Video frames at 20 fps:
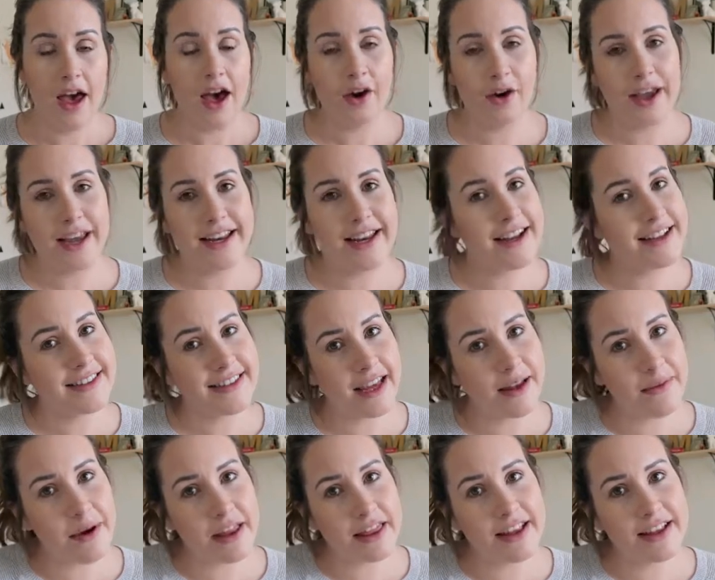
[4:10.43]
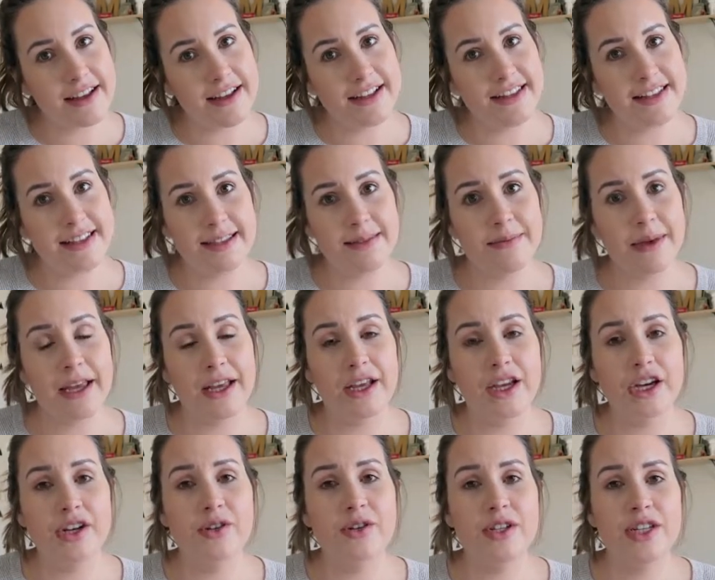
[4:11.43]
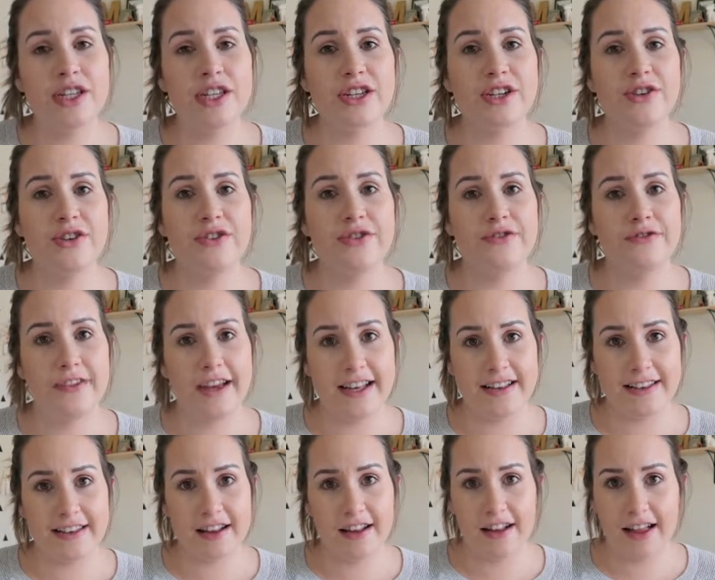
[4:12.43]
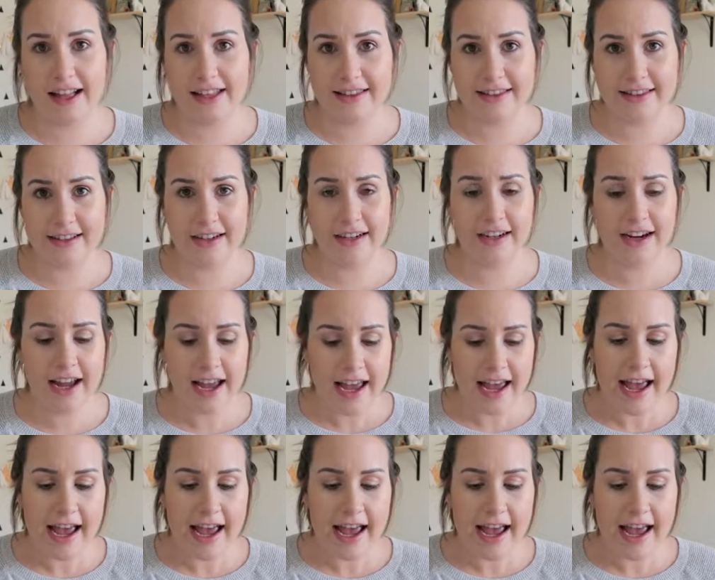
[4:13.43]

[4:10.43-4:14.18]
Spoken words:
Okay, next I have on the list is my go-to face cleanser,